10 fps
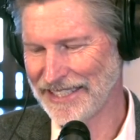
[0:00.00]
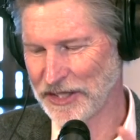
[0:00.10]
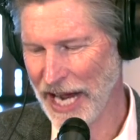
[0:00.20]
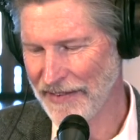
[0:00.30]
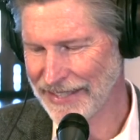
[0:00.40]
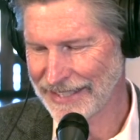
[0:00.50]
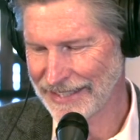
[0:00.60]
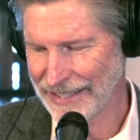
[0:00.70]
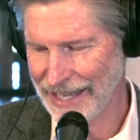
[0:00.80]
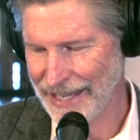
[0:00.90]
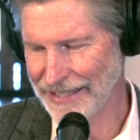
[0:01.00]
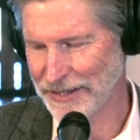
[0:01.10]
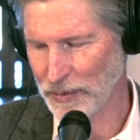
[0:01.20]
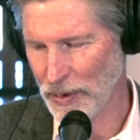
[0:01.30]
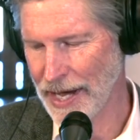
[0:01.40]
Travis S.
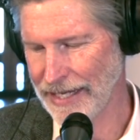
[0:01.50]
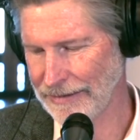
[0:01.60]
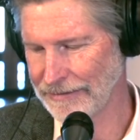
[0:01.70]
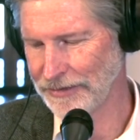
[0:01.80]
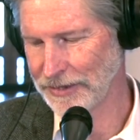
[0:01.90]
White for